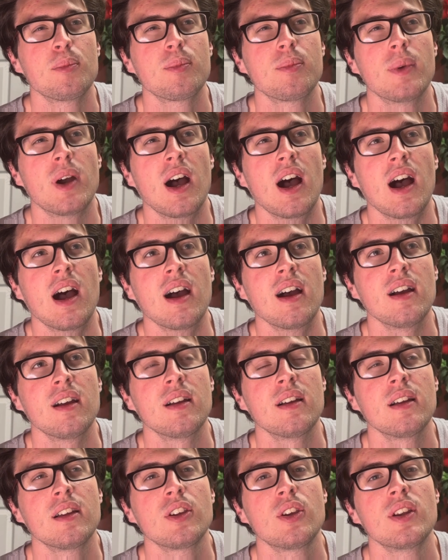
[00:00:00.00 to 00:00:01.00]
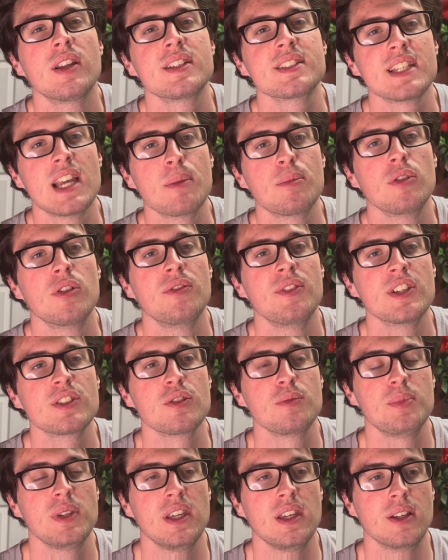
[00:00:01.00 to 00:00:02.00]
A good example of this
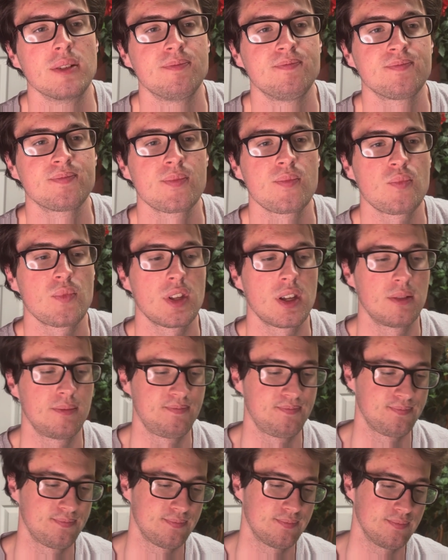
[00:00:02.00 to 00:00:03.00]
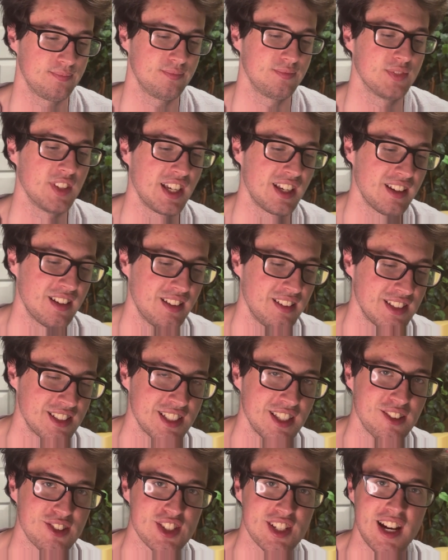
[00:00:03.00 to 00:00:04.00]
would be, like, let's say
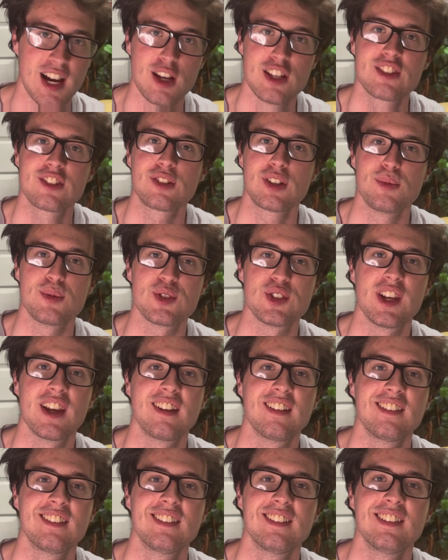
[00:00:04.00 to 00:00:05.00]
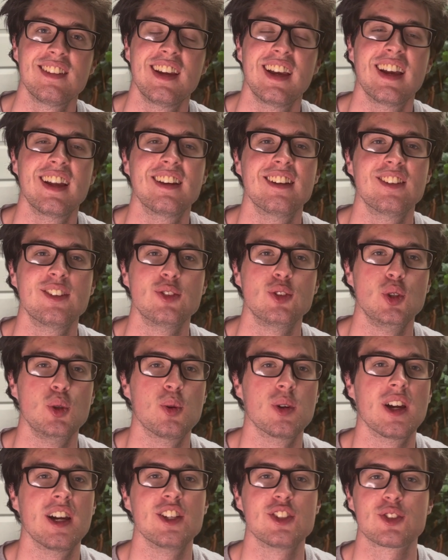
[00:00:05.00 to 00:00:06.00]
there's an ice cream stand and you
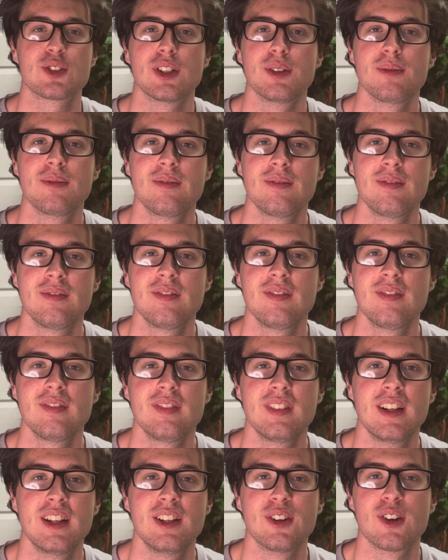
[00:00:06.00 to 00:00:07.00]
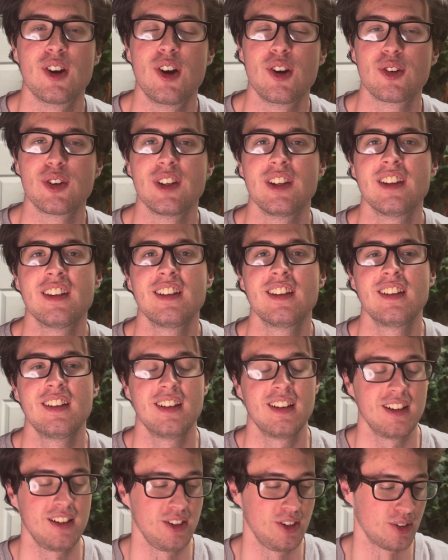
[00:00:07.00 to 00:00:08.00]
want ice cream and you're hungry,
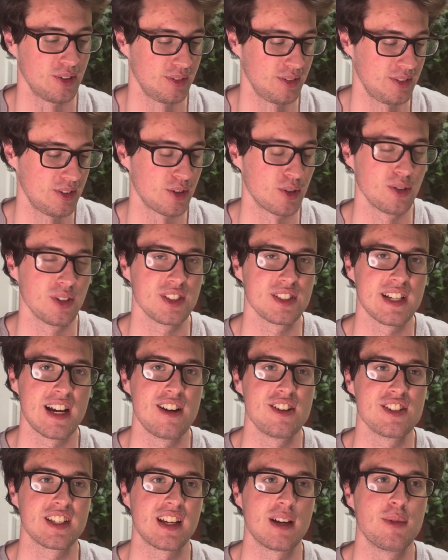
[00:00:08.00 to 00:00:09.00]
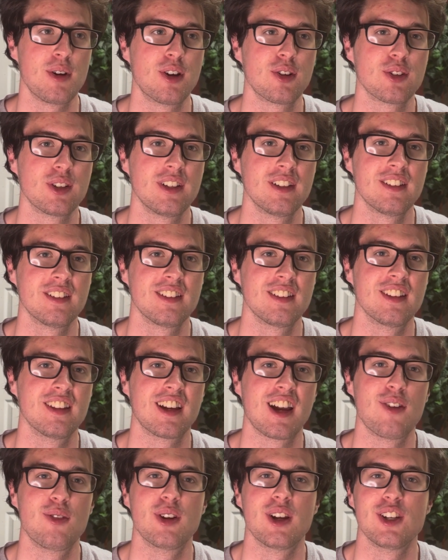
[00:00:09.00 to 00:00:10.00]
and your internal desire is like, I'm hungry, like
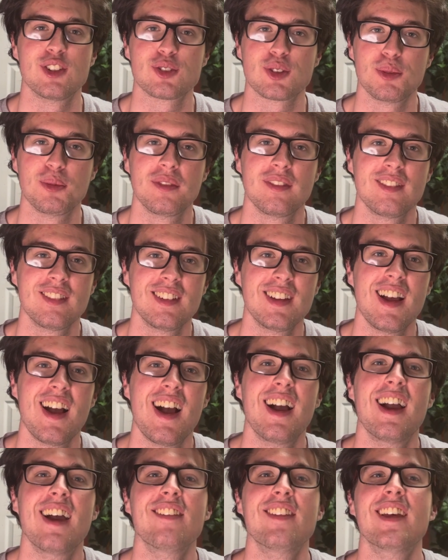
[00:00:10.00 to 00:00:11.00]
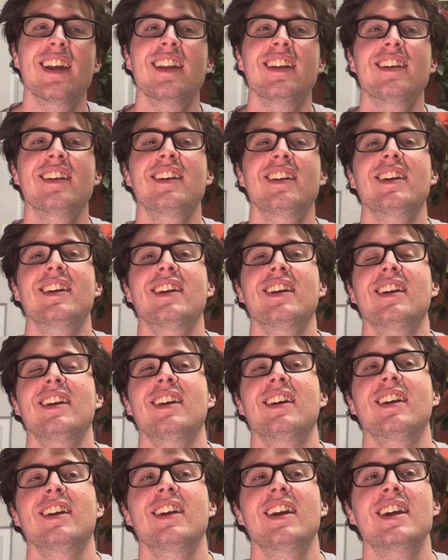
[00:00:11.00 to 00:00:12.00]
I want ice cream. And then
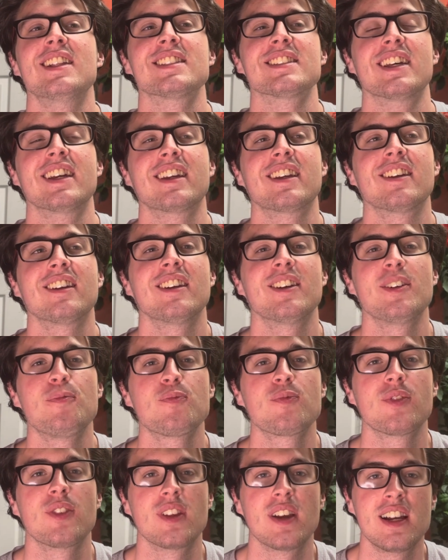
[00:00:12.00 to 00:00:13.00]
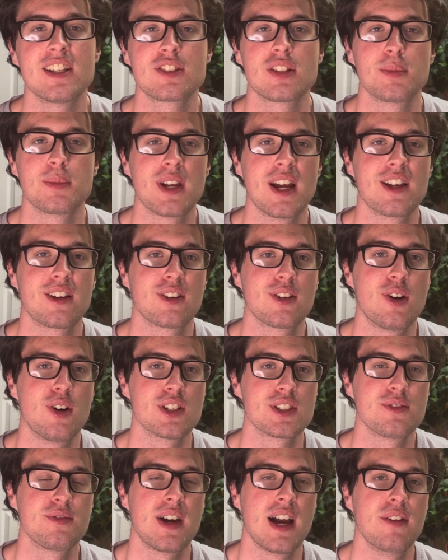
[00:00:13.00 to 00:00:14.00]
it's like the ice cream can
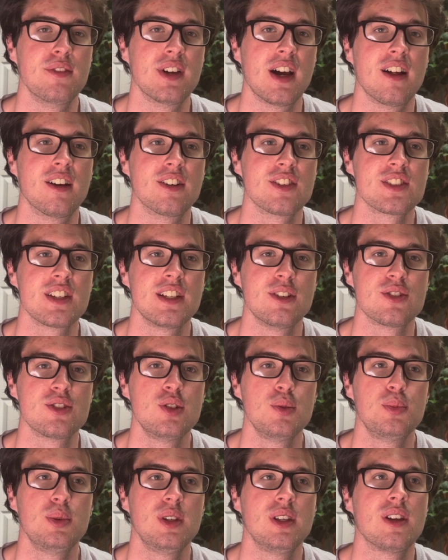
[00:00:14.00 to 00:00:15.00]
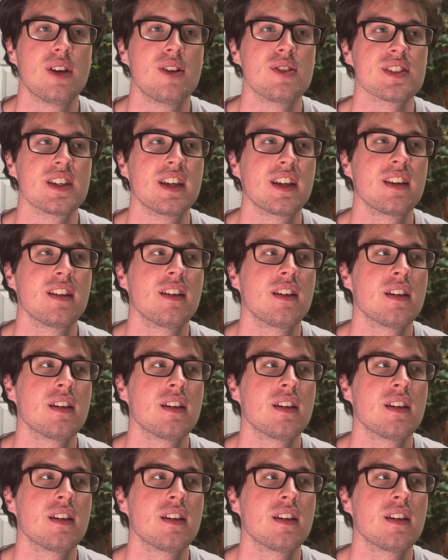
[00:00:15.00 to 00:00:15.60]
cost $5 and your super ego is like,